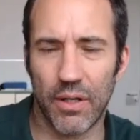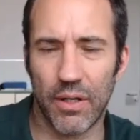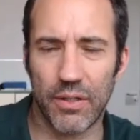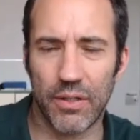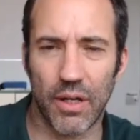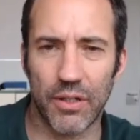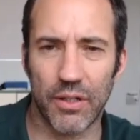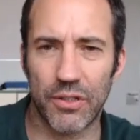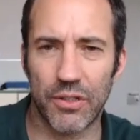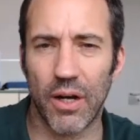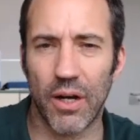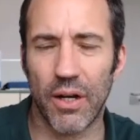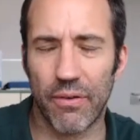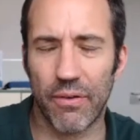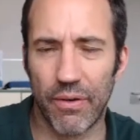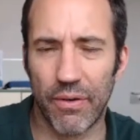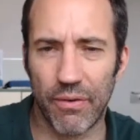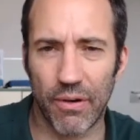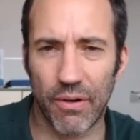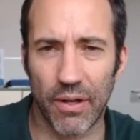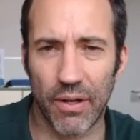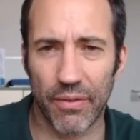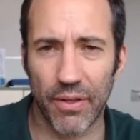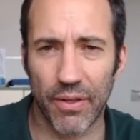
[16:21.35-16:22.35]
a diary
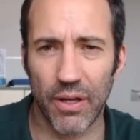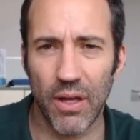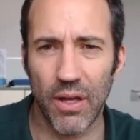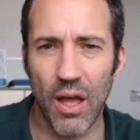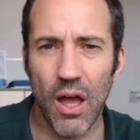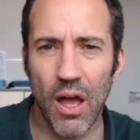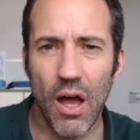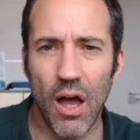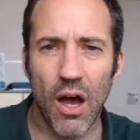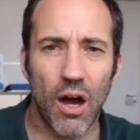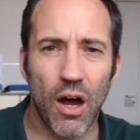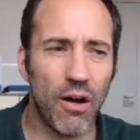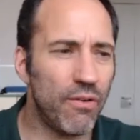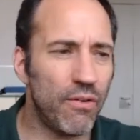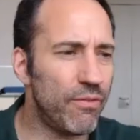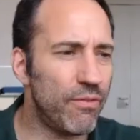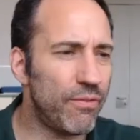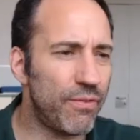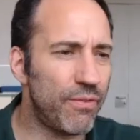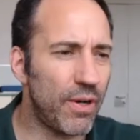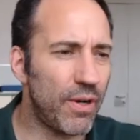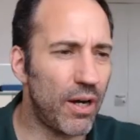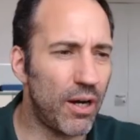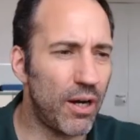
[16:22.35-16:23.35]
rather,
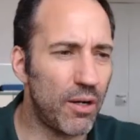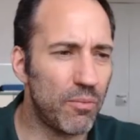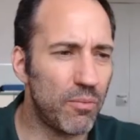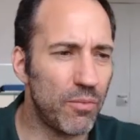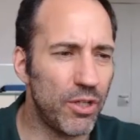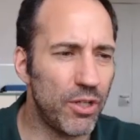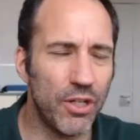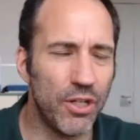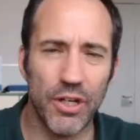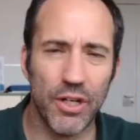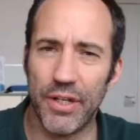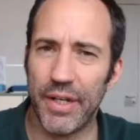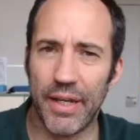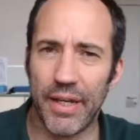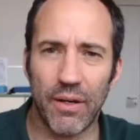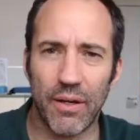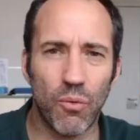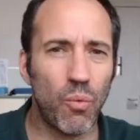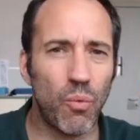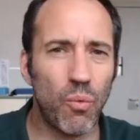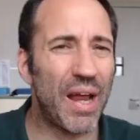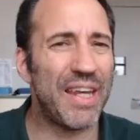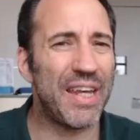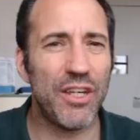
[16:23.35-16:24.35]
of learning
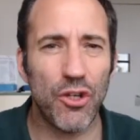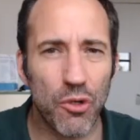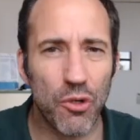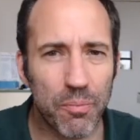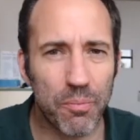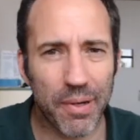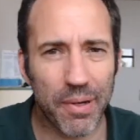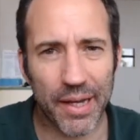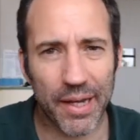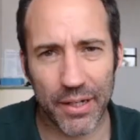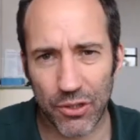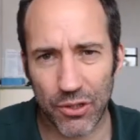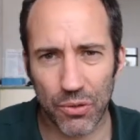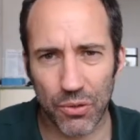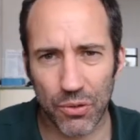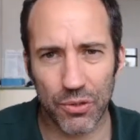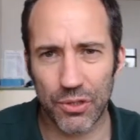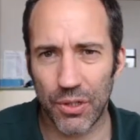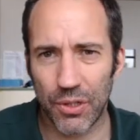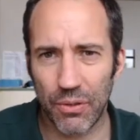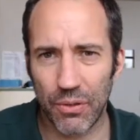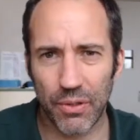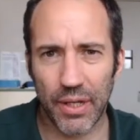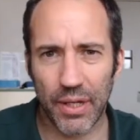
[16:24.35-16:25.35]
when you packed your
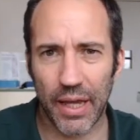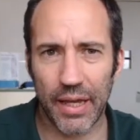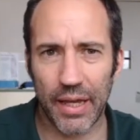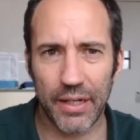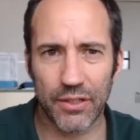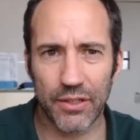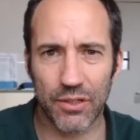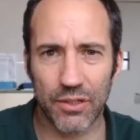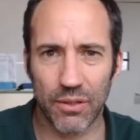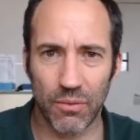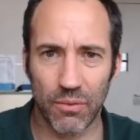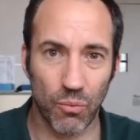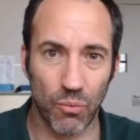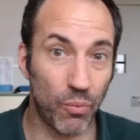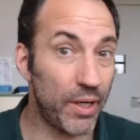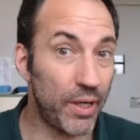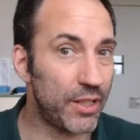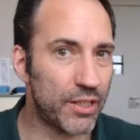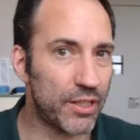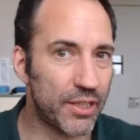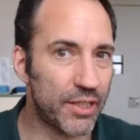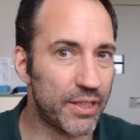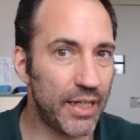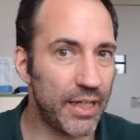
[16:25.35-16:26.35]
suitcase and
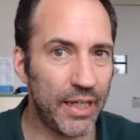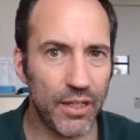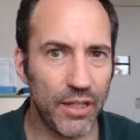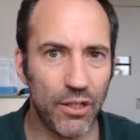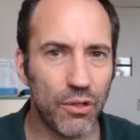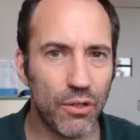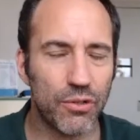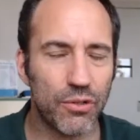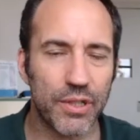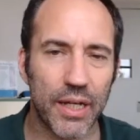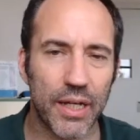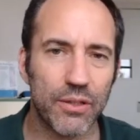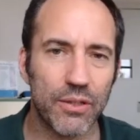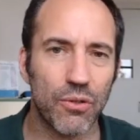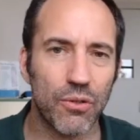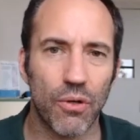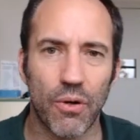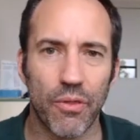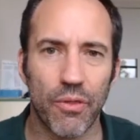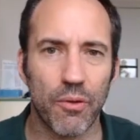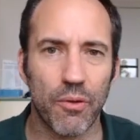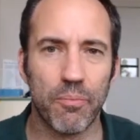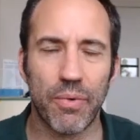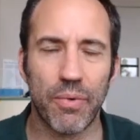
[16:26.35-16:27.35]
which seat you sat
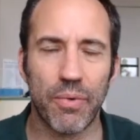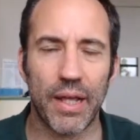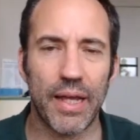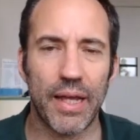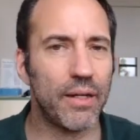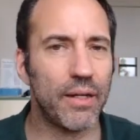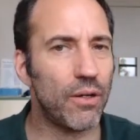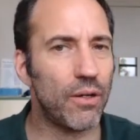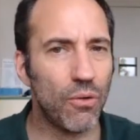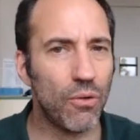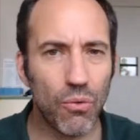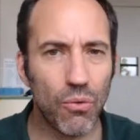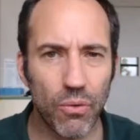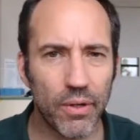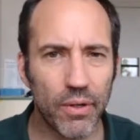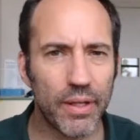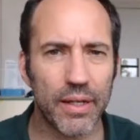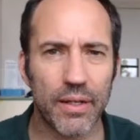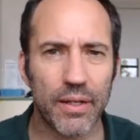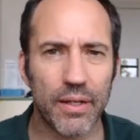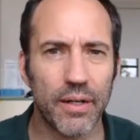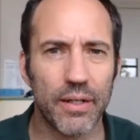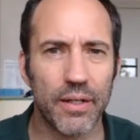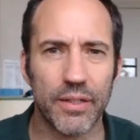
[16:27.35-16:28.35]
on the plane and all of
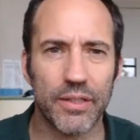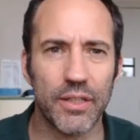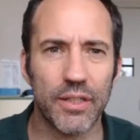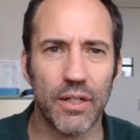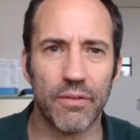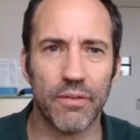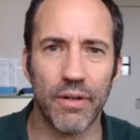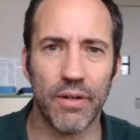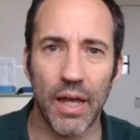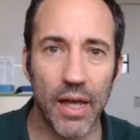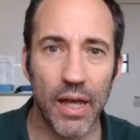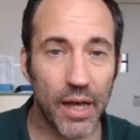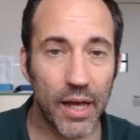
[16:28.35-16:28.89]
that kind of stuff.